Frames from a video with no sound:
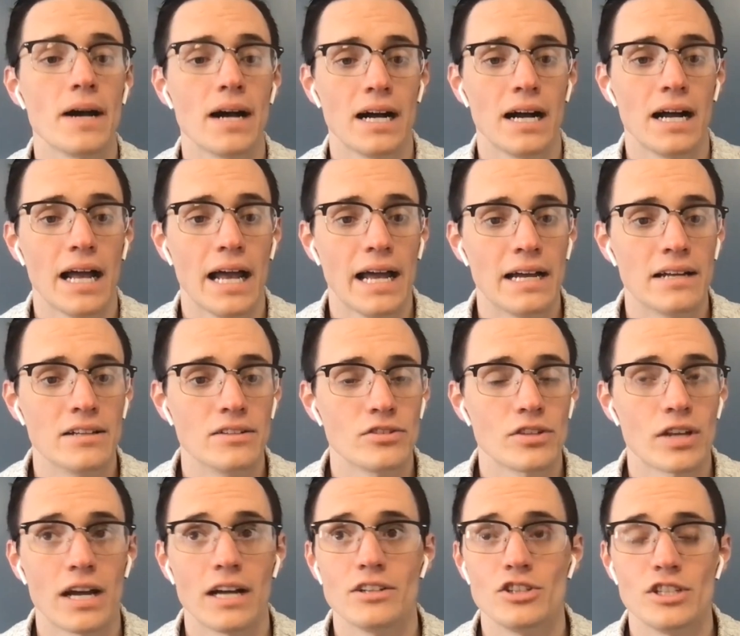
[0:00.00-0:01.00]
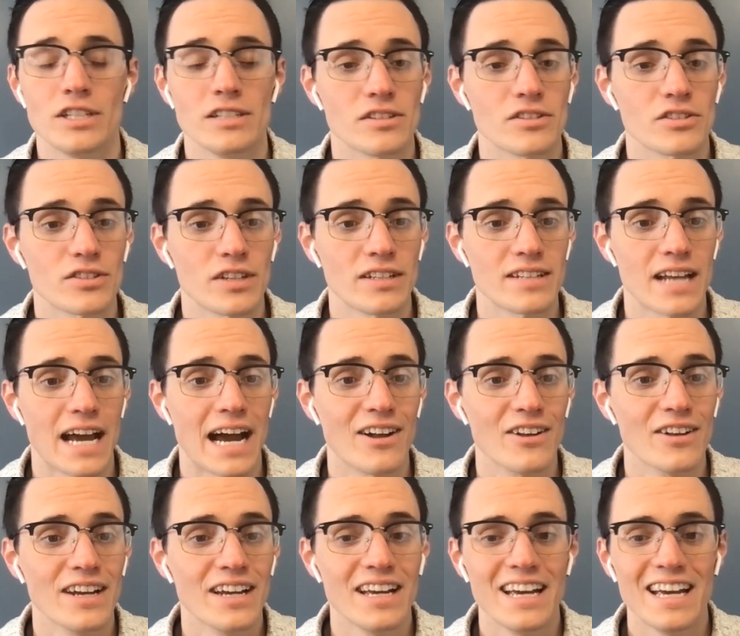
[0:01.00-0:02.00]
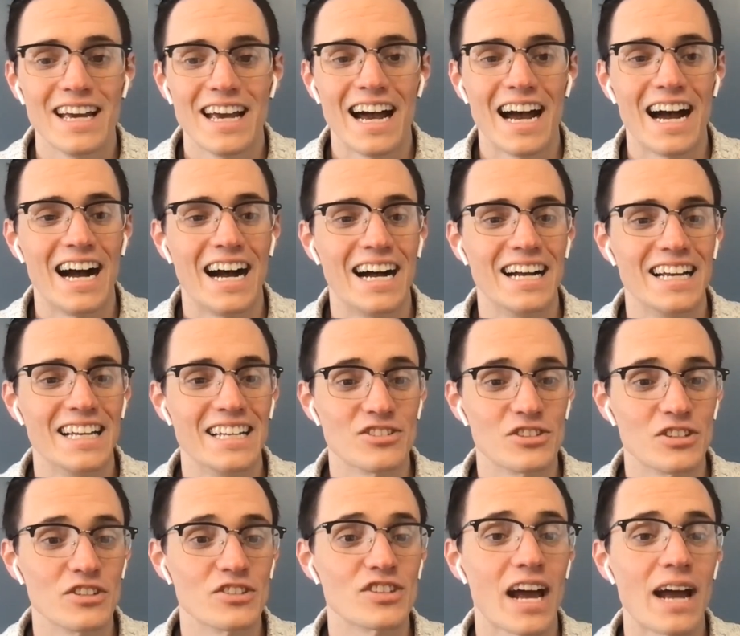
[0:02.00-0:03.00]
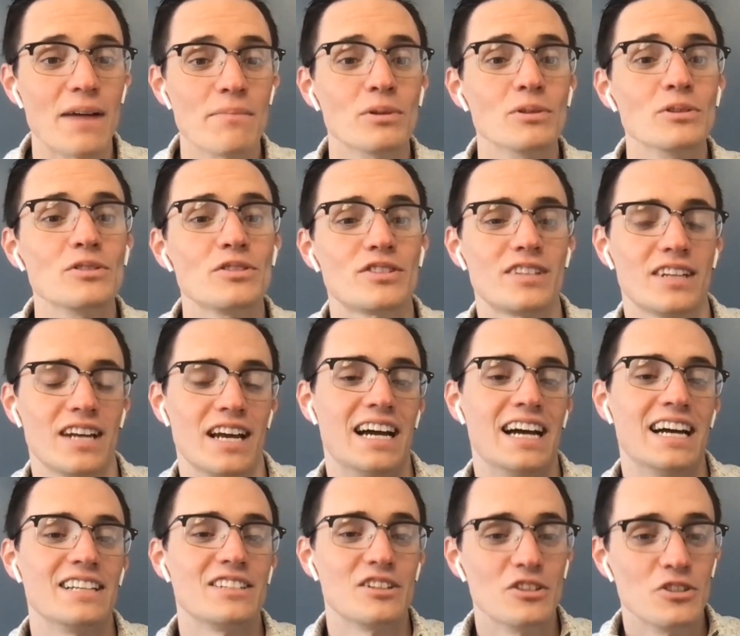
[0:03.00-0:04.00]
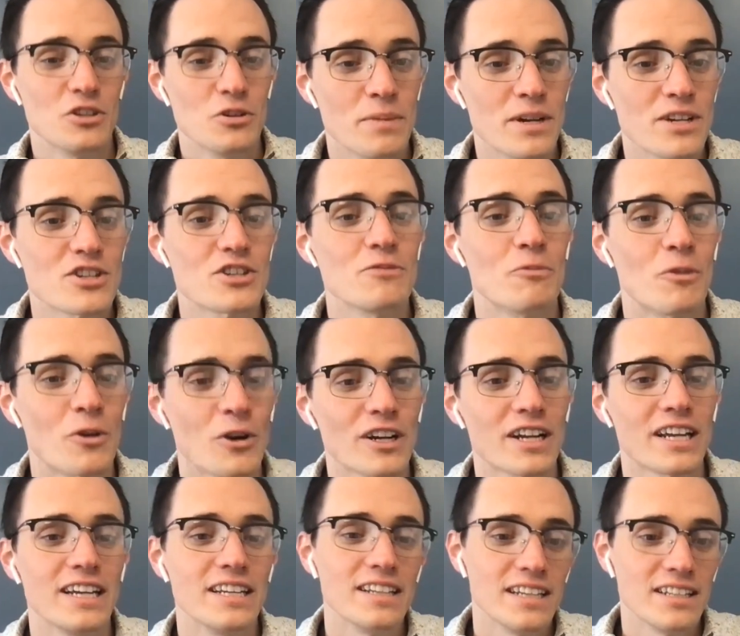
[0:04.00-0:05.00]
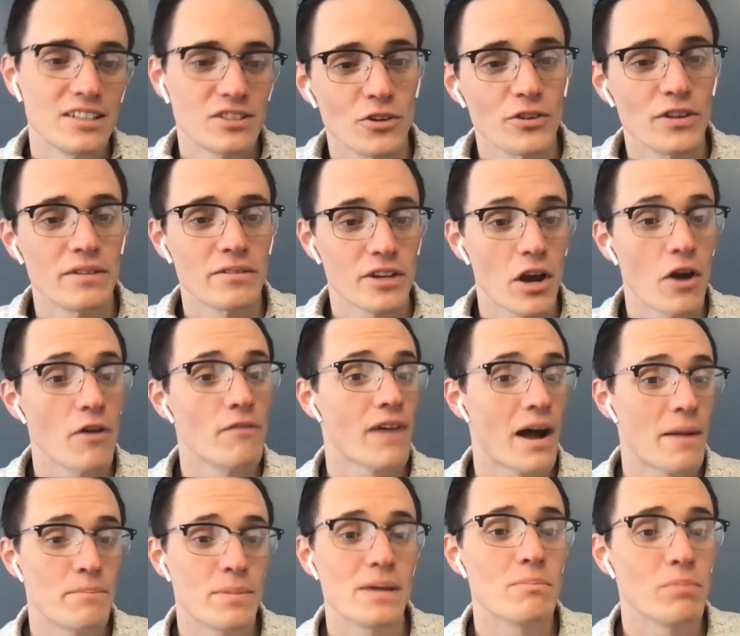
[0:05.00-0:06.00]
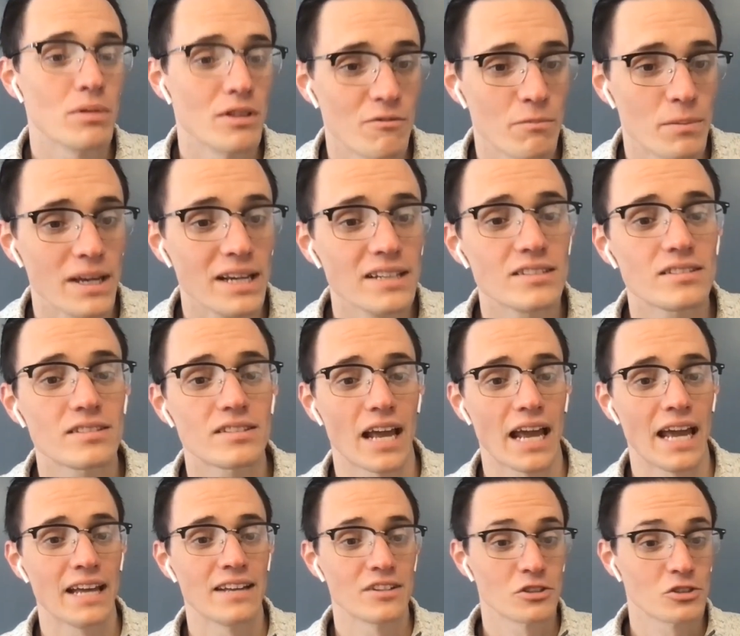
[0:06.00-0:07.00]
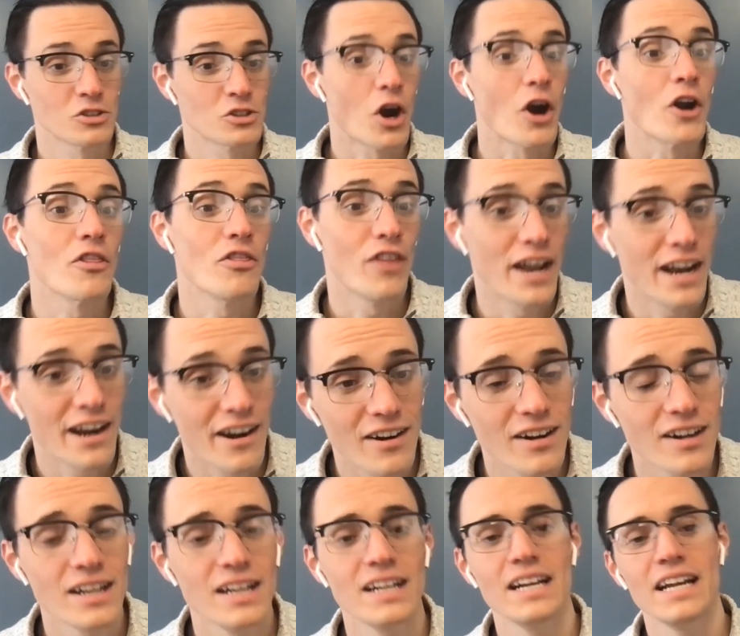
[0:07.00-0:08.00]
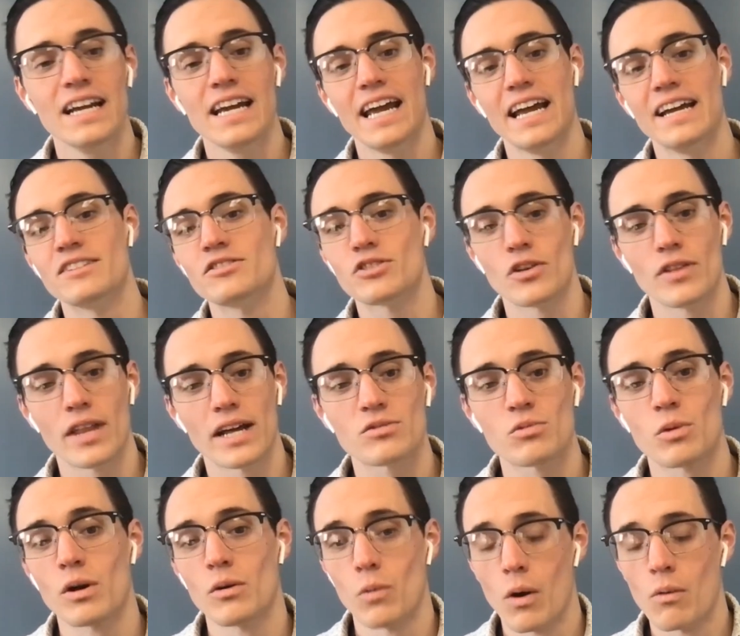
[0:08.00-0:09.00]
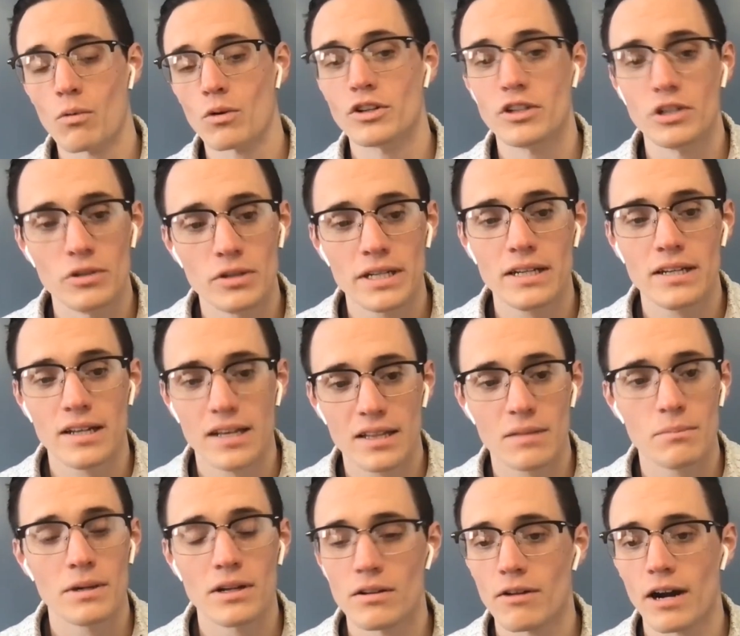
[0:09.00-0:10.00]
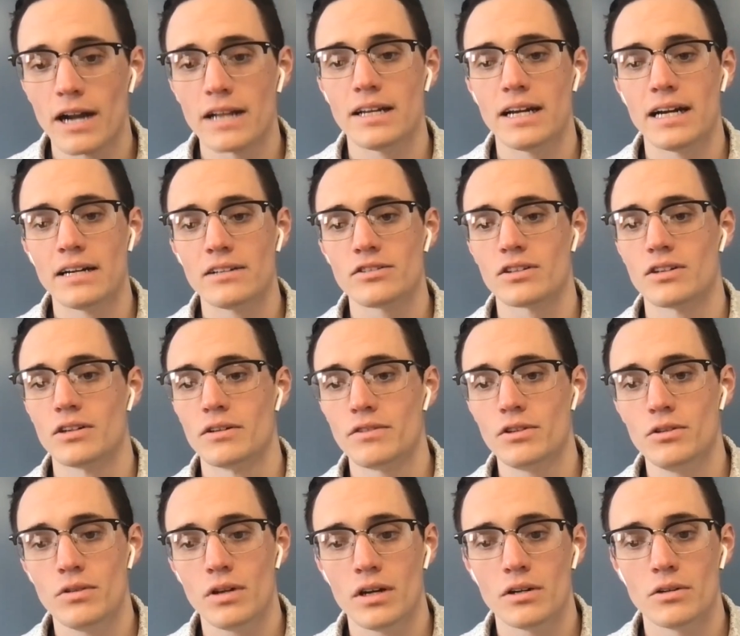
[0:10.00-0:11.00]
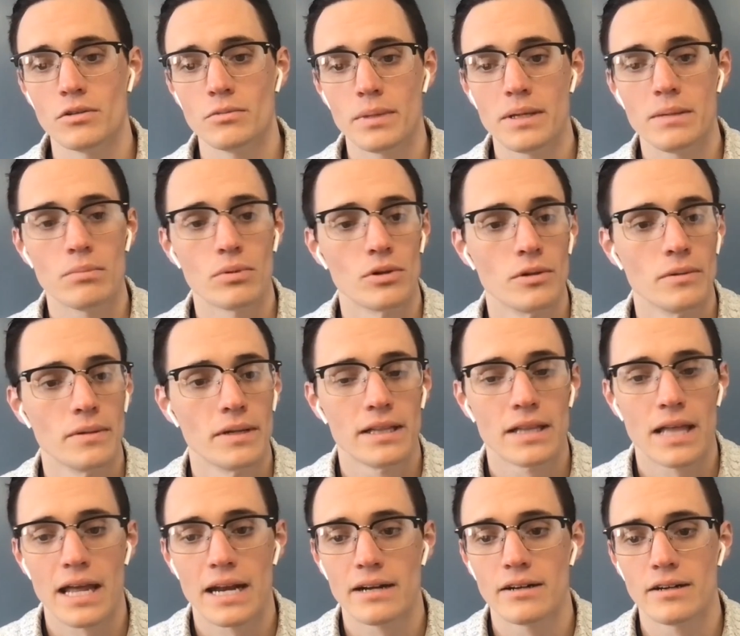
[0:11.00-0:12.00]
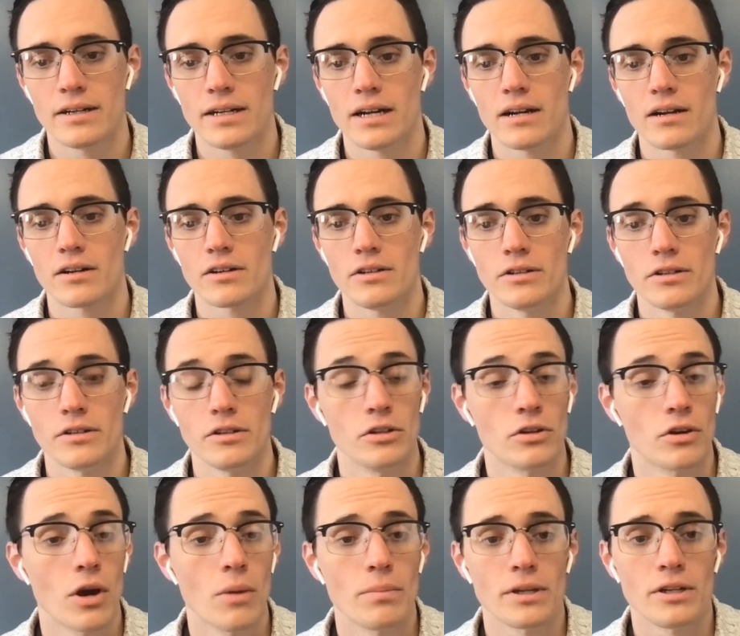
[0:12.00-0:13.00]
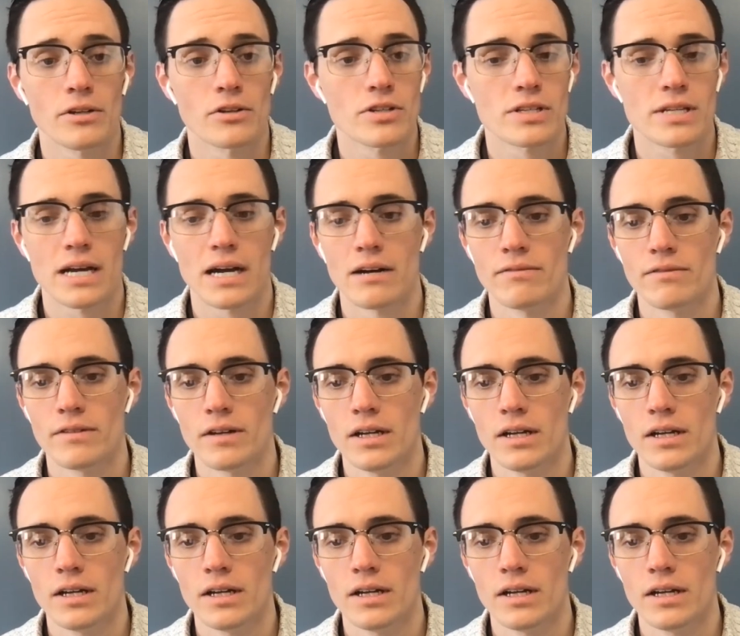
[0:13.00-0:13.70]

as Jesus sent out his disciples to do mission work. He told them to go and find people of peace and to start there. And so that's what we're doing in the middle right now. So if you know people in that area, or you're open yourself,